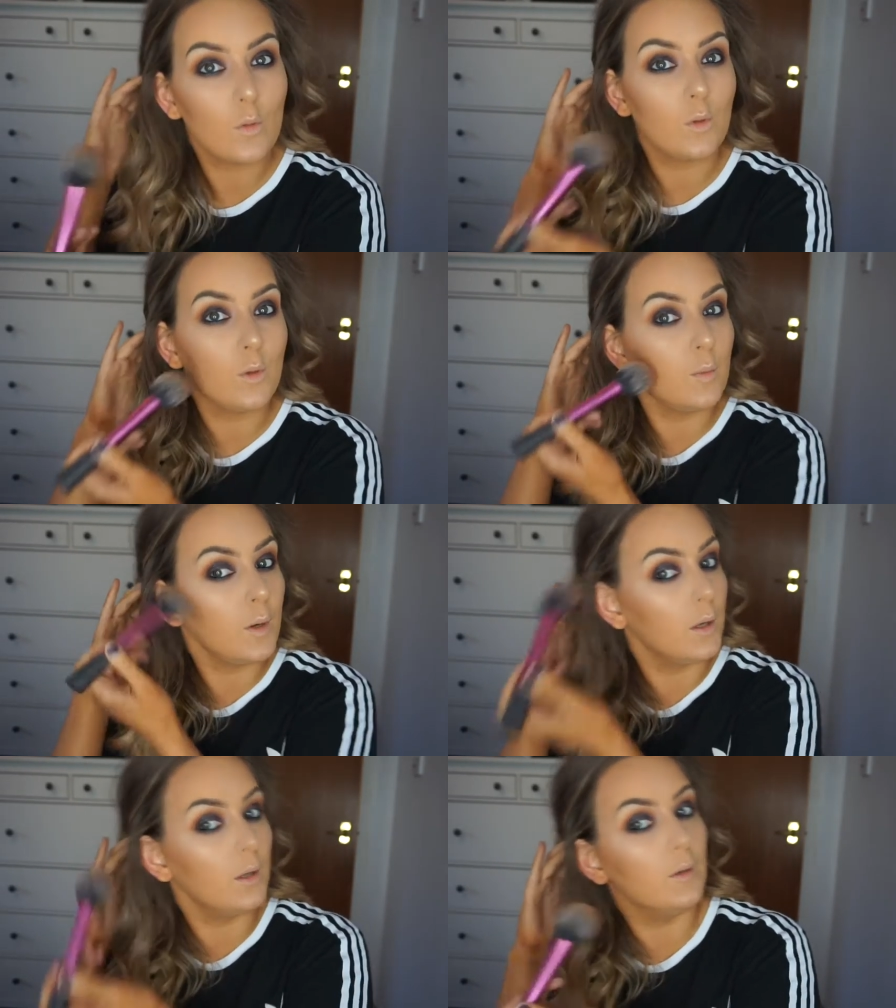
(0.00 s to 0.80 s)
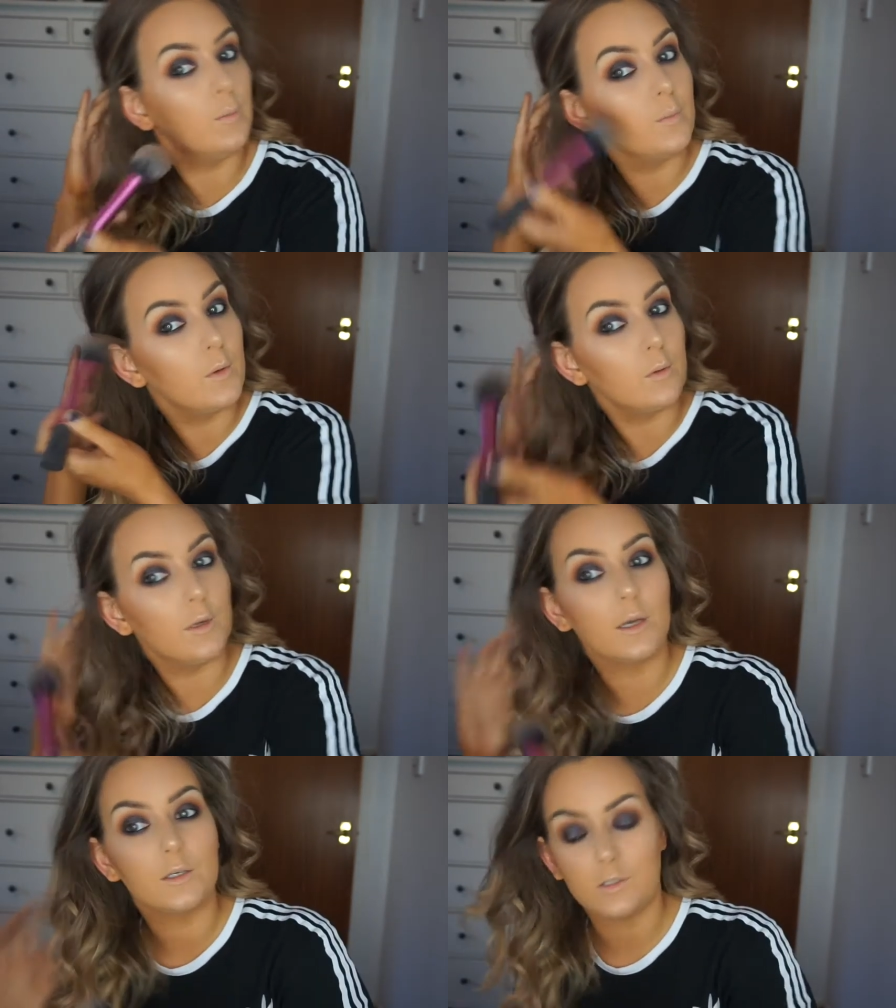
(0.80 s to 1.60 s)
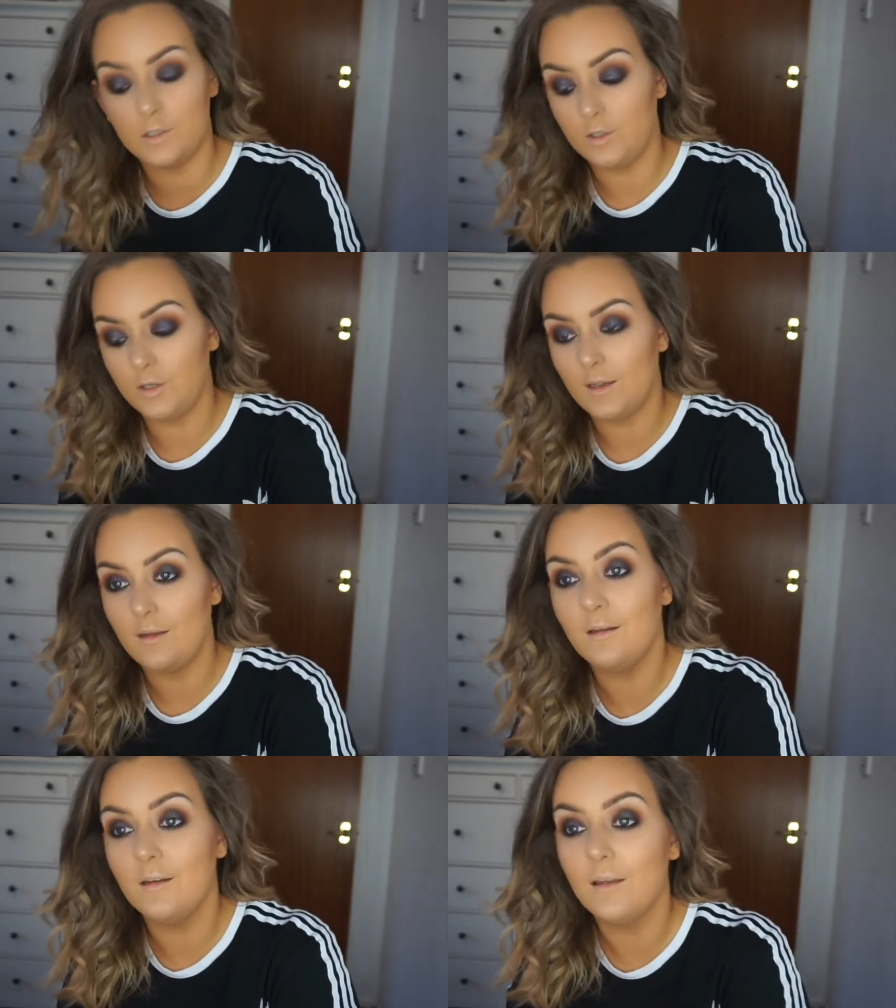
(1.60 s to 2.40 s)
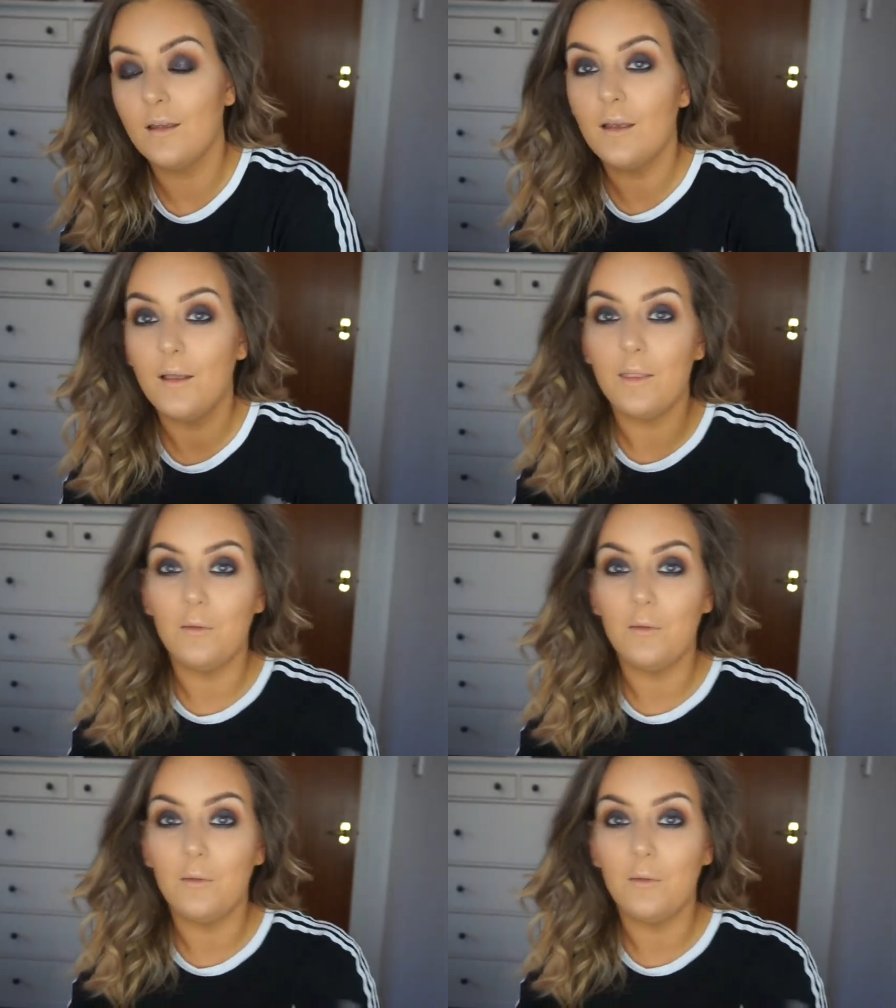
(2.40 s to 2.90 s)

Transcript: in the palette. I'm going to actually look in the